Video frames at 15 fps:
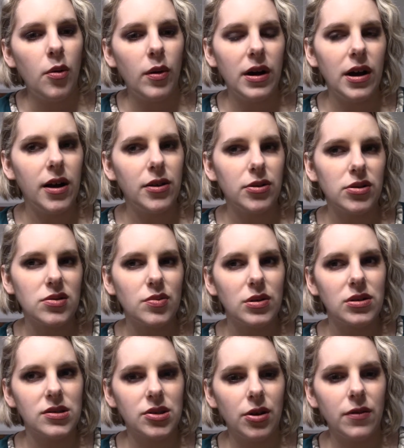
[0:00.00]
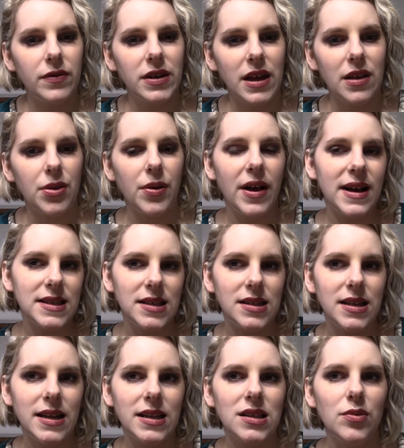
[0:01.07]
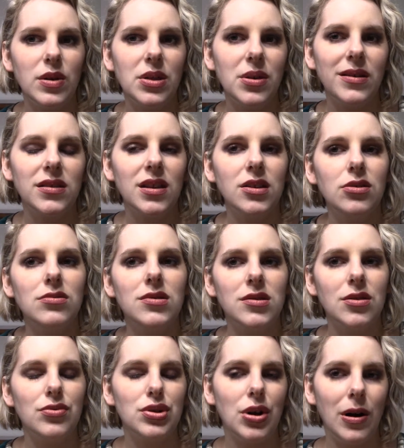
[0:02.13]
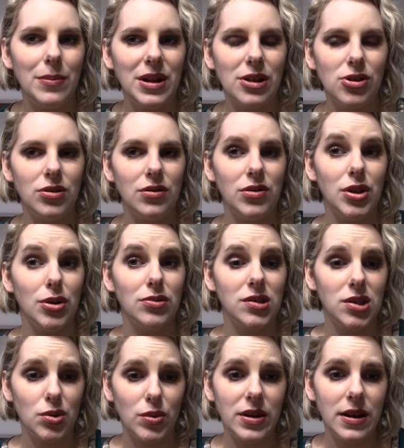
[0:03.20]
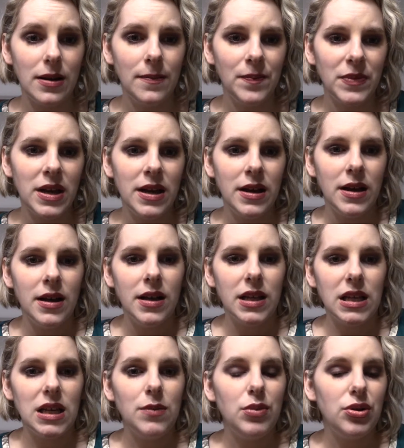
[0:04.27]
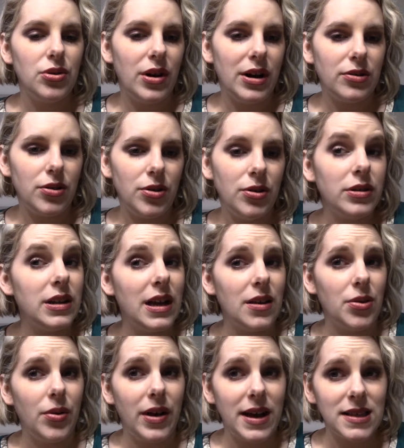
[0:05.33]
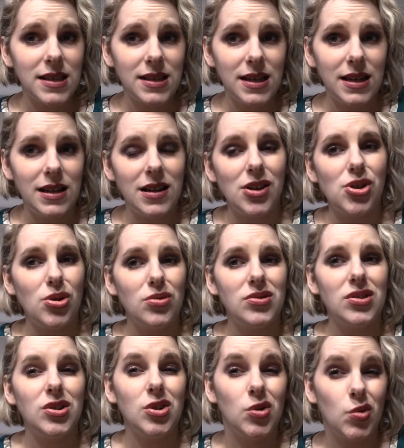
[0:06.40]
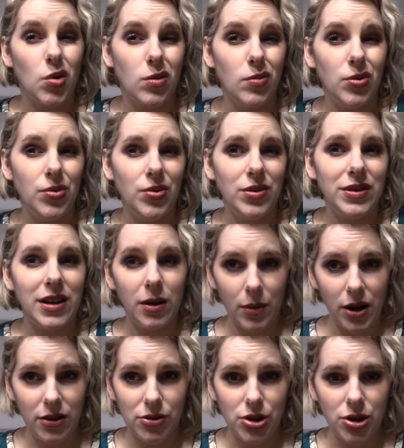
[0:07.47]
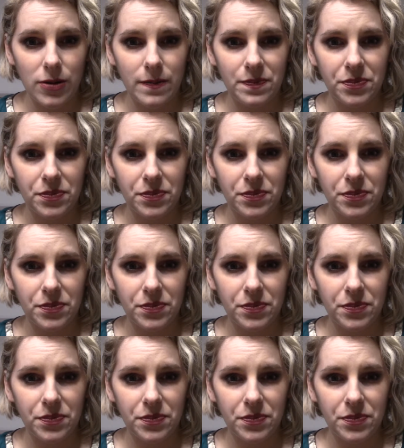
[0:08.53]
while others would dissolve in ethyl acetate. So we think they use those combination of those 3. N-butyl alcohol and ethyl acetate is used in normal nail polish.